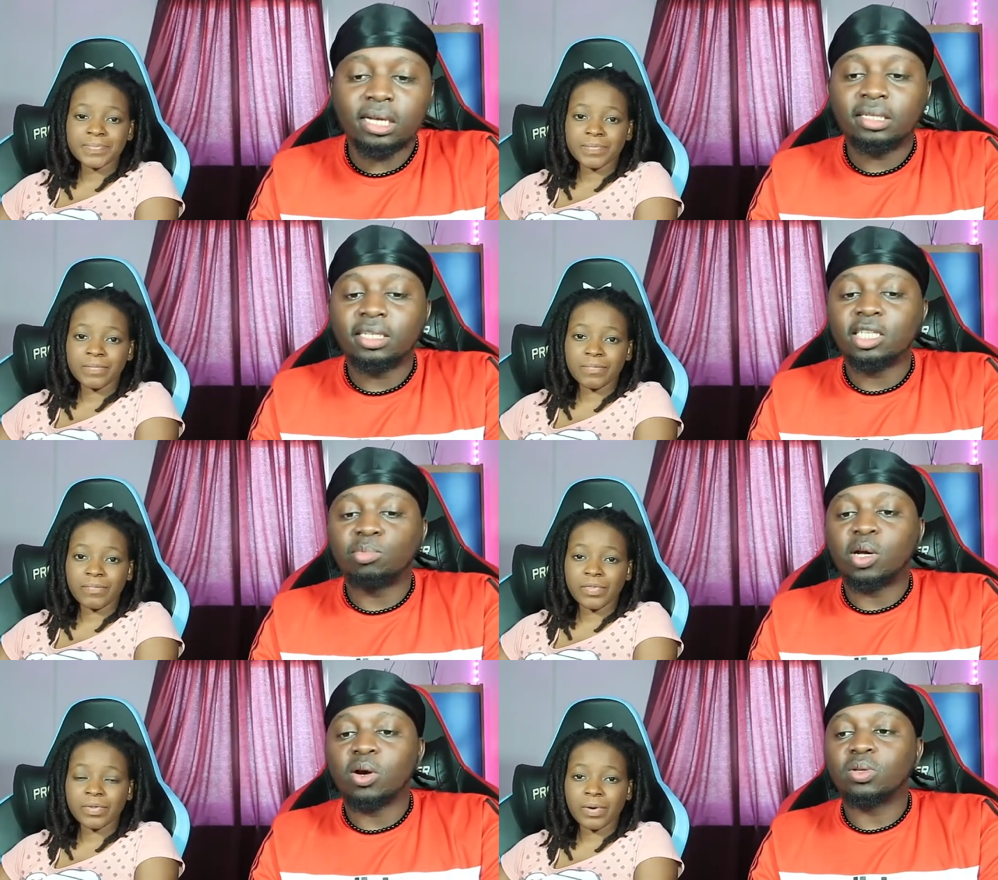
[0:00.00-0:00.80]
Speaker 1: This is
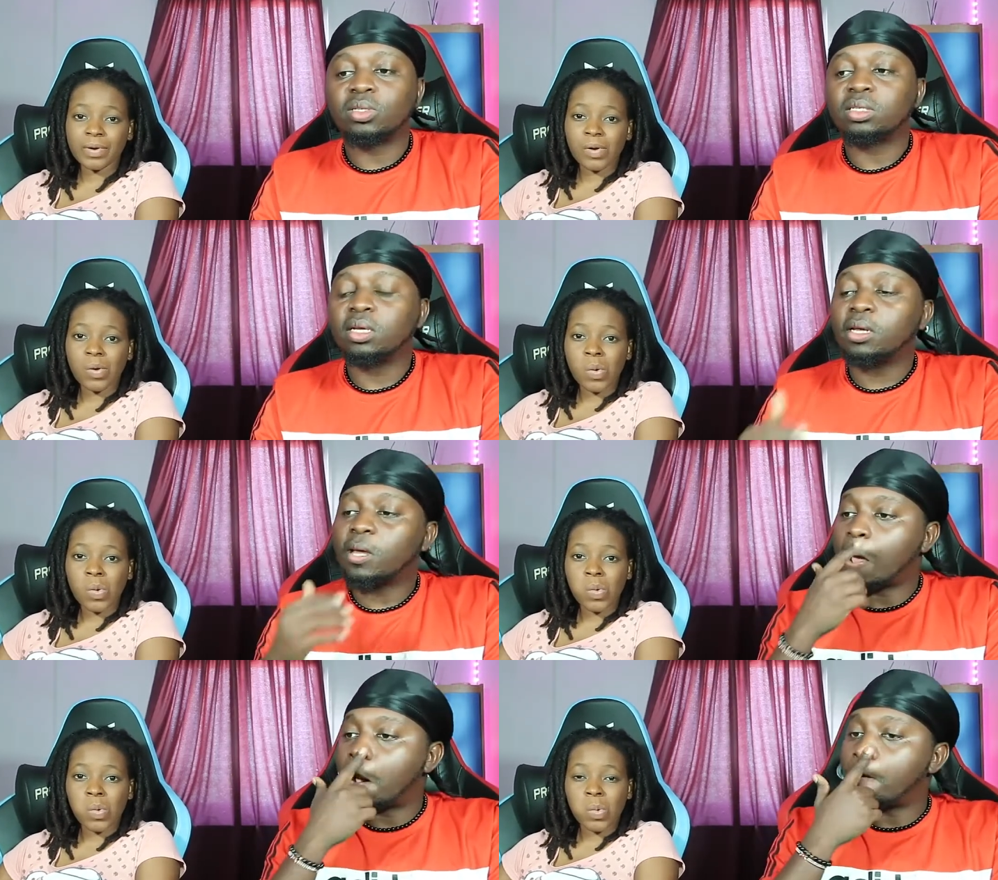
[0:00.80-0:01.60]
because
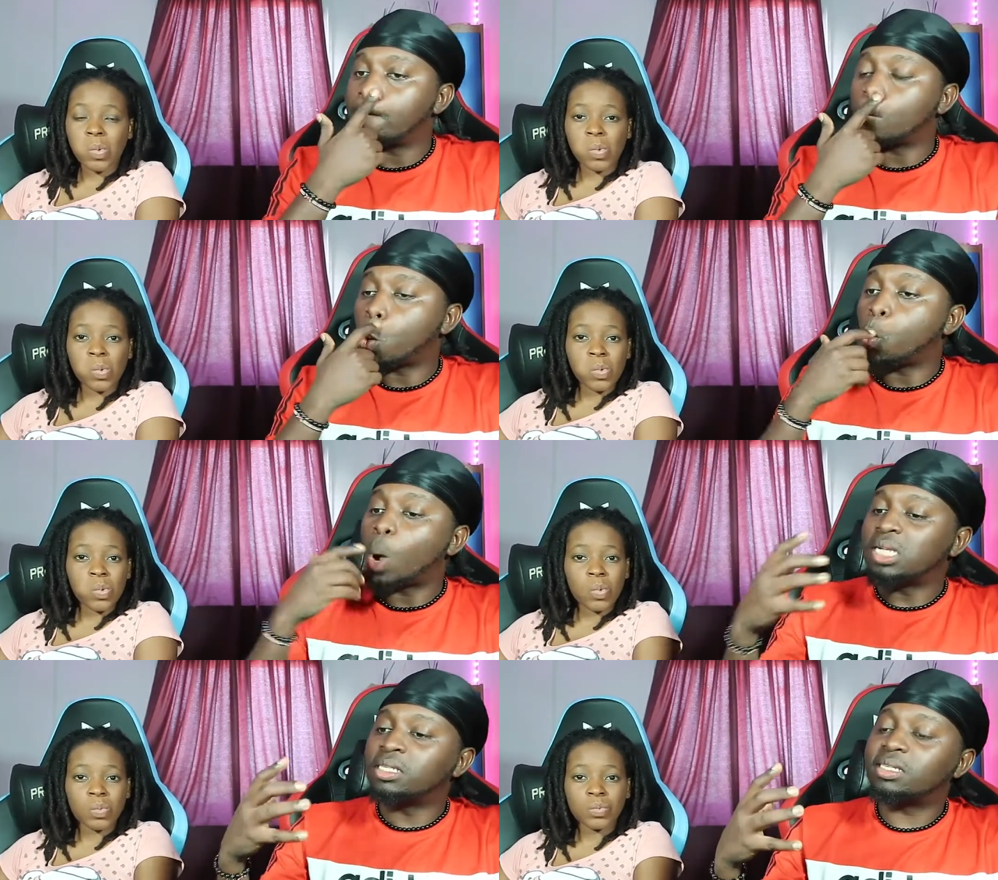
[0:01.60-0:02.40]
um,
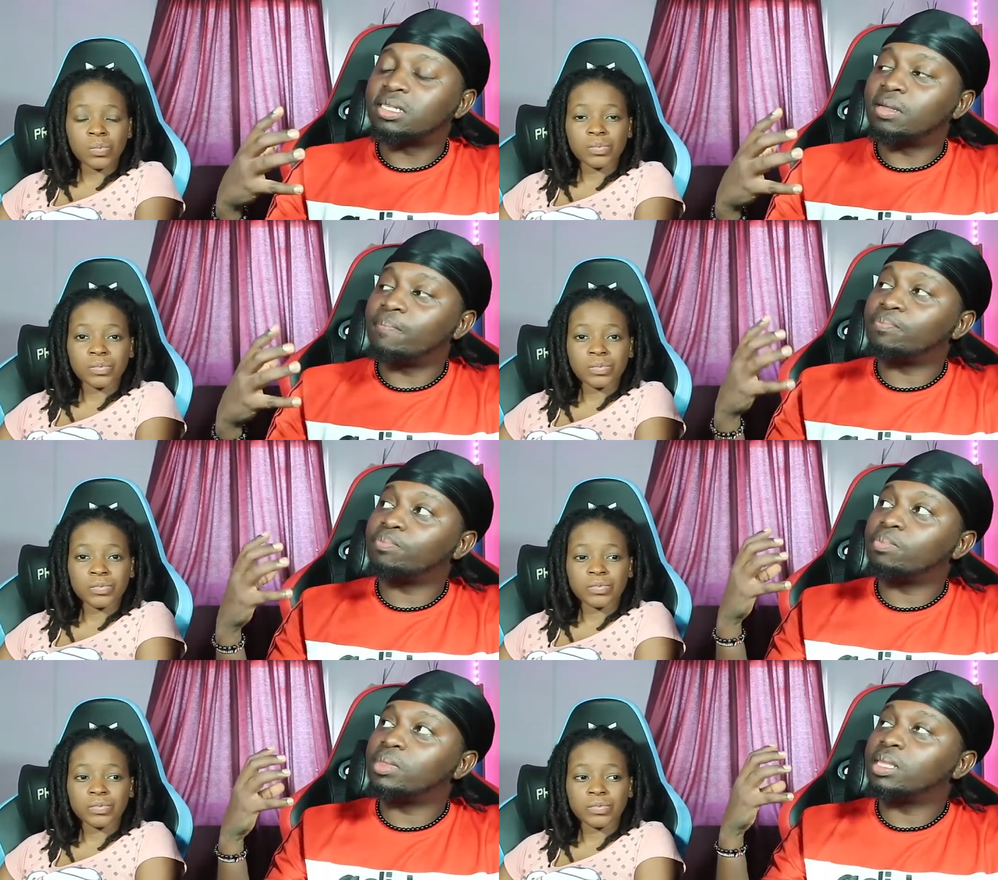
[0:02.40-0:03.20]
once
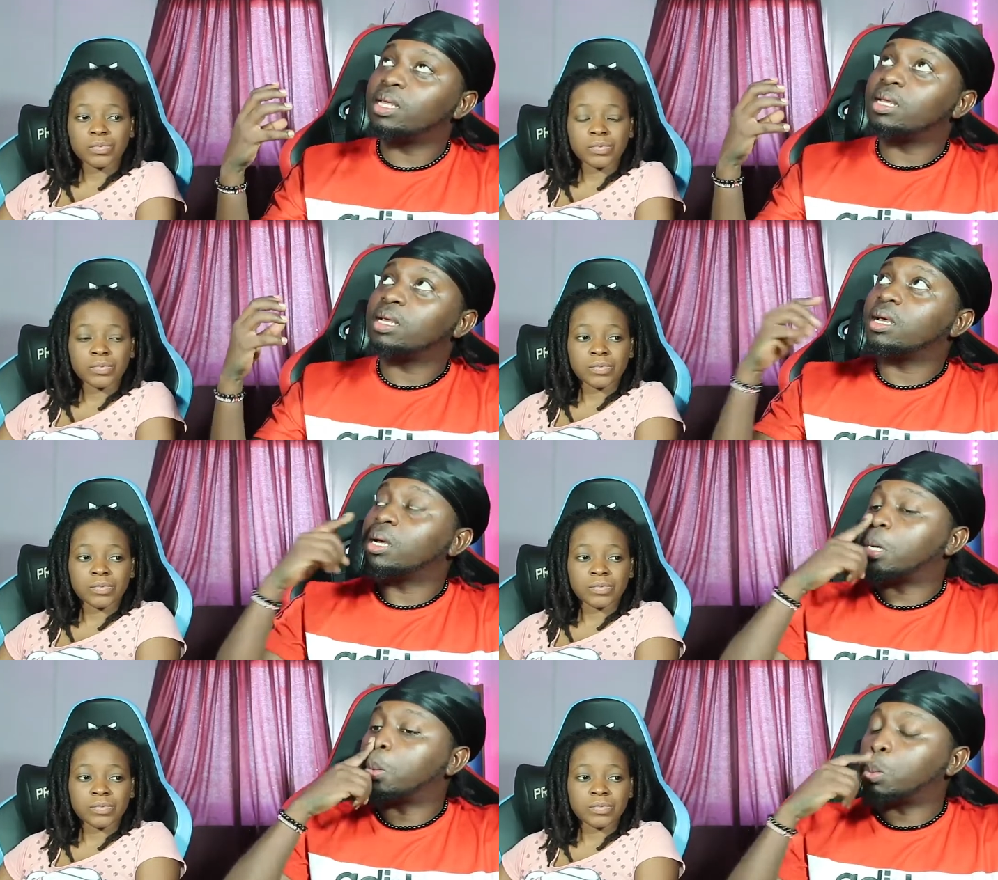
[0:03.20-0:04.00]

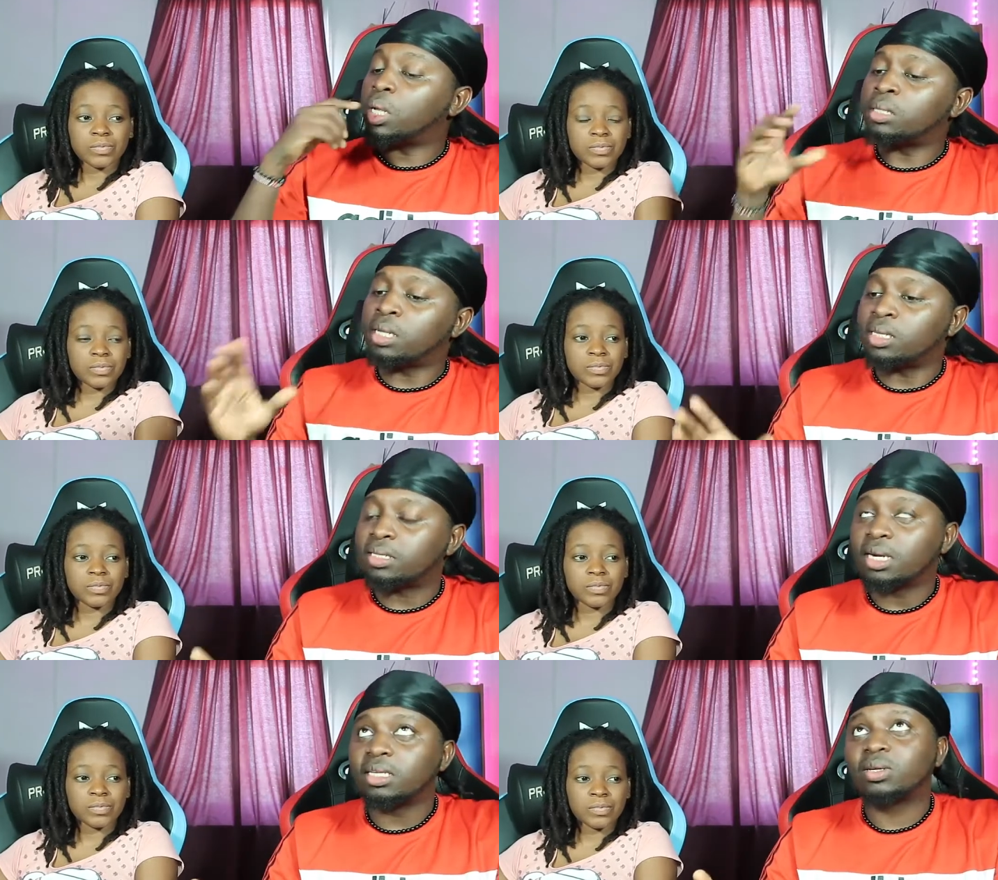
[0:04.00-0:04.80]
um, the, the
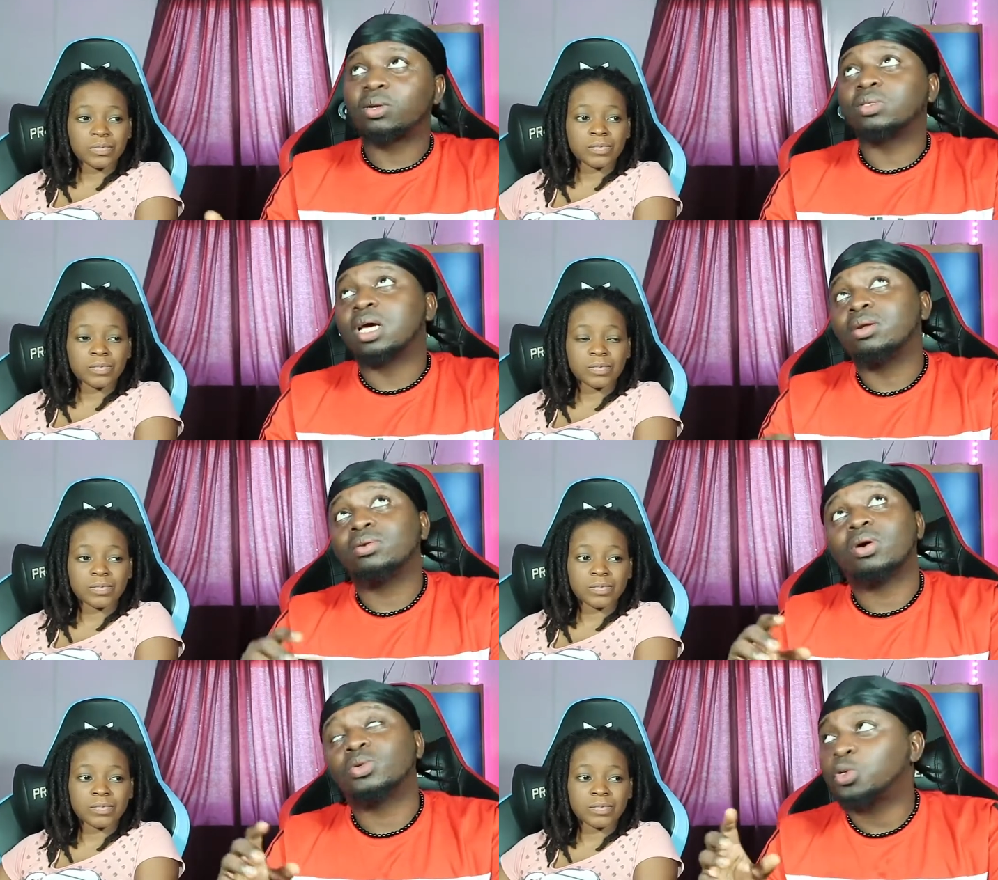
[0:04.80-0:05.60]
sun is closed, I don't
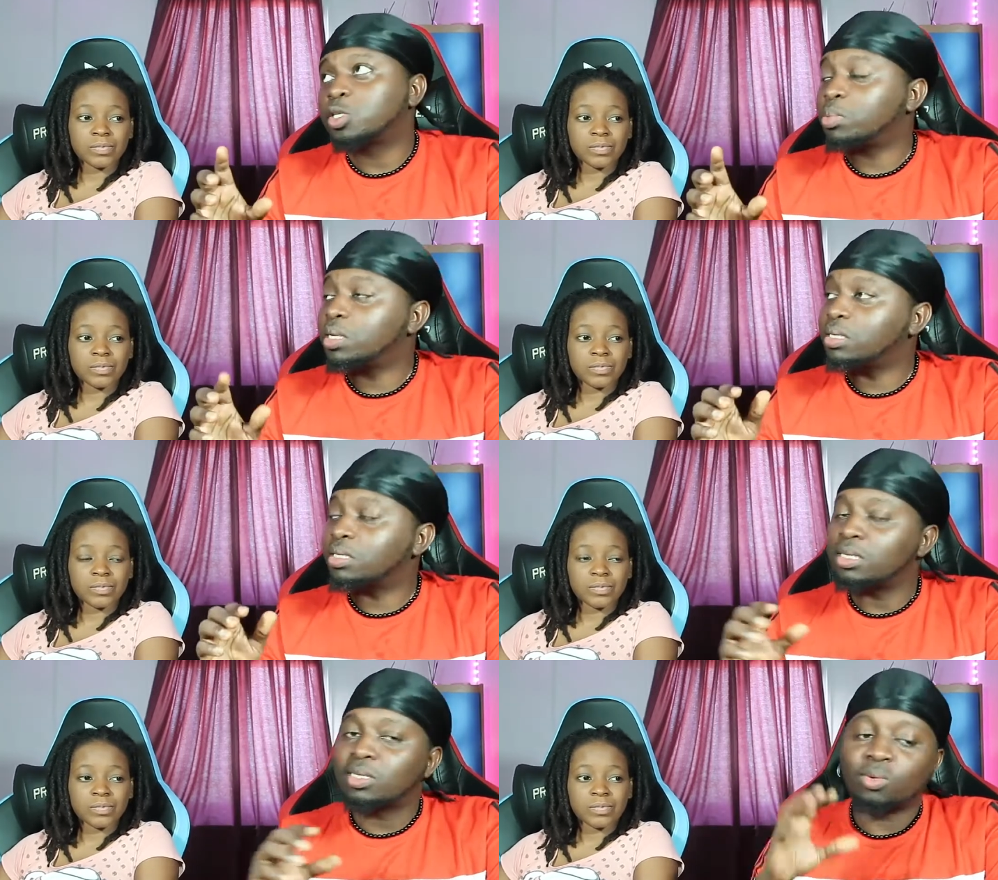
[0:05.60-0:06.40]
know how to explain this.
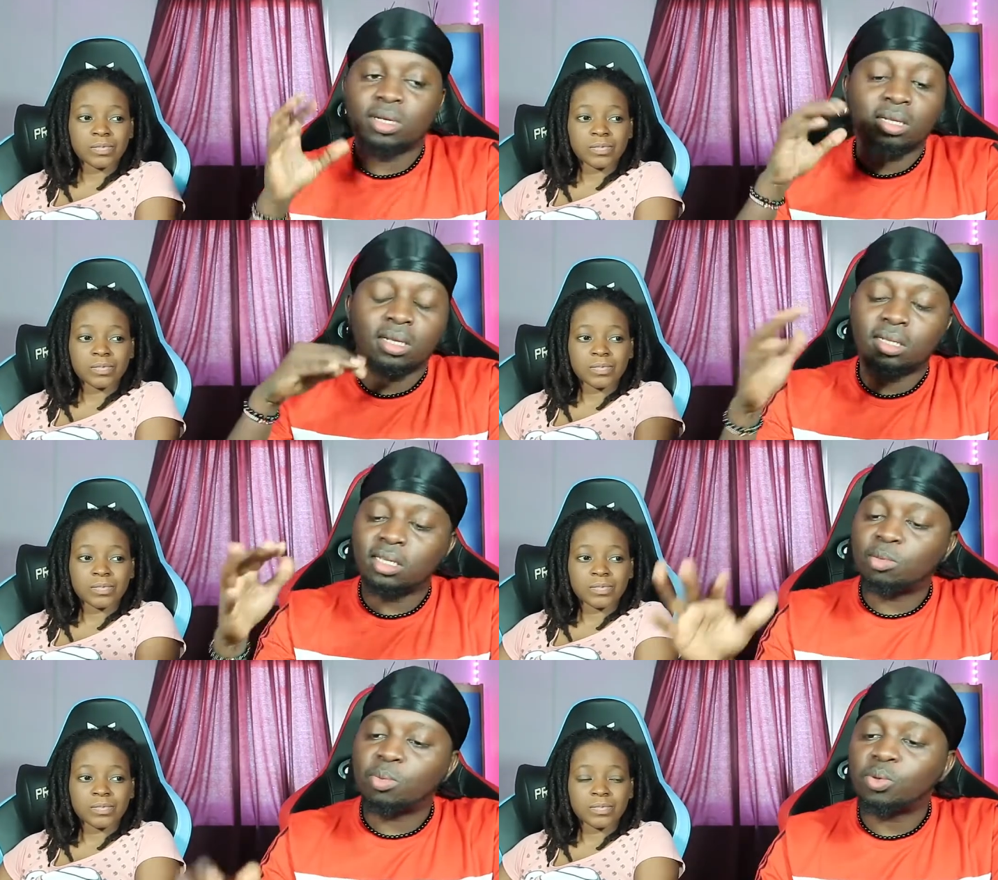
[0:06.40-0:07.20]
There's a way. There,
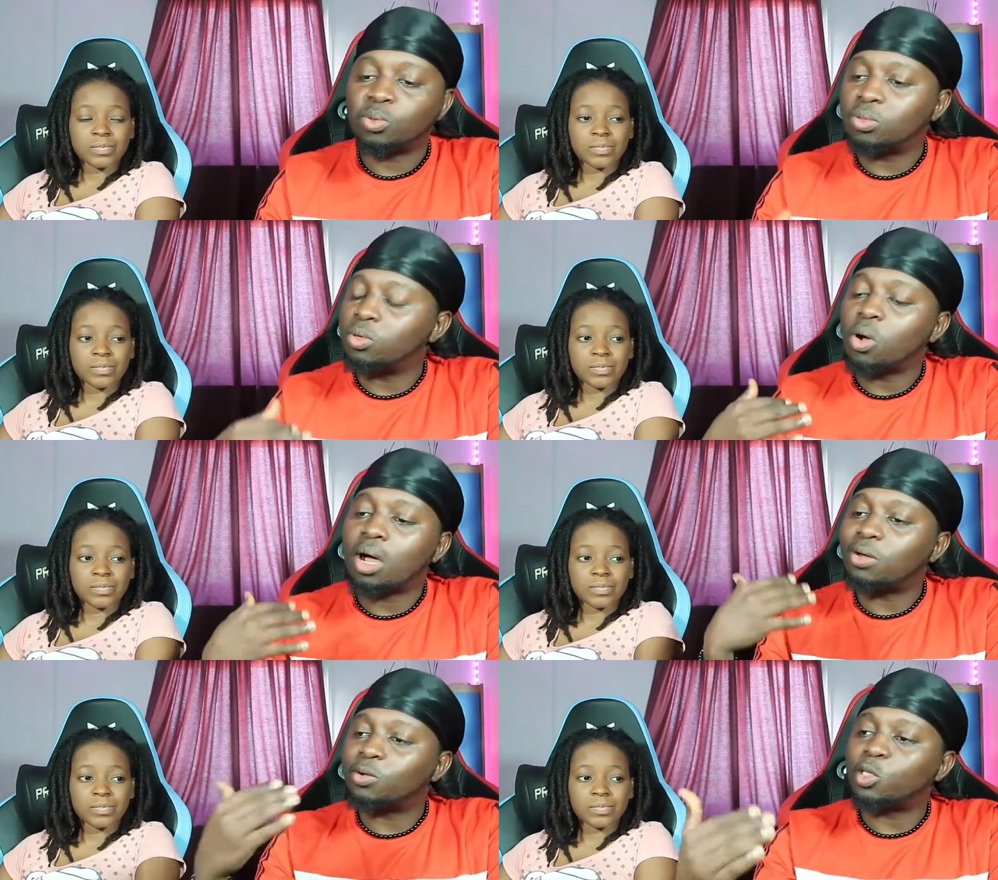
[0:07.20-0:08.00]
these people know
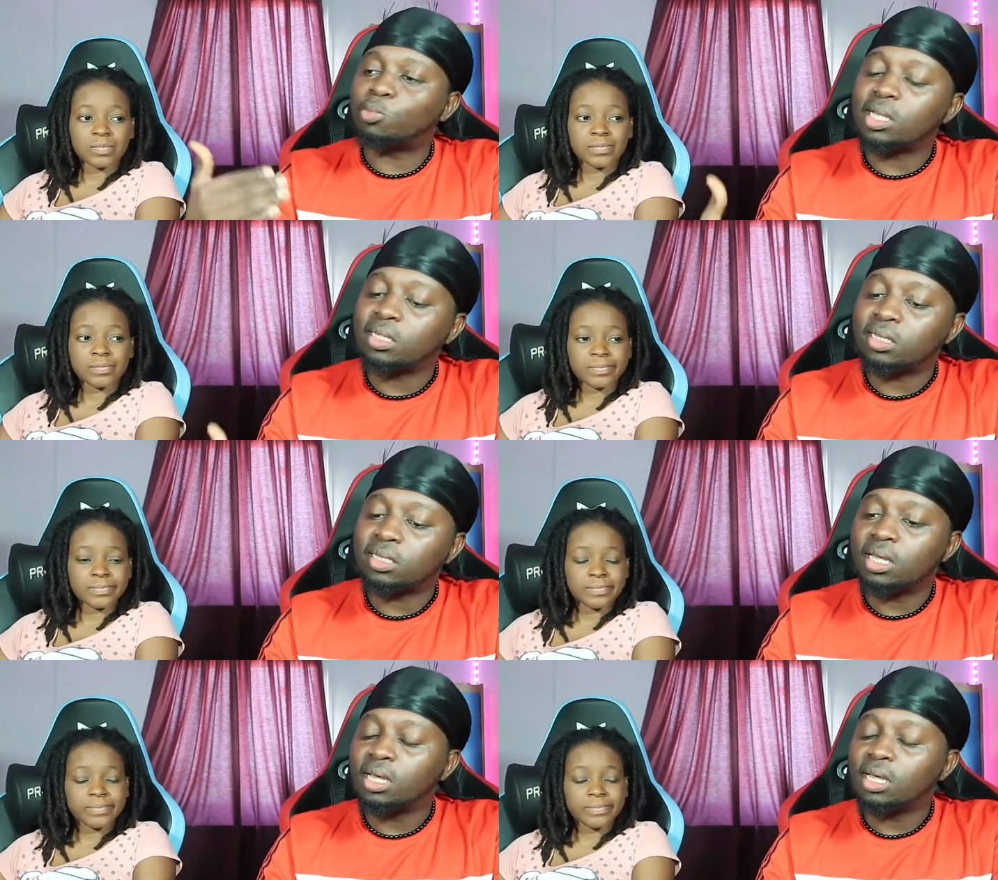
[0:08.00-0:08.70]
how to explain this.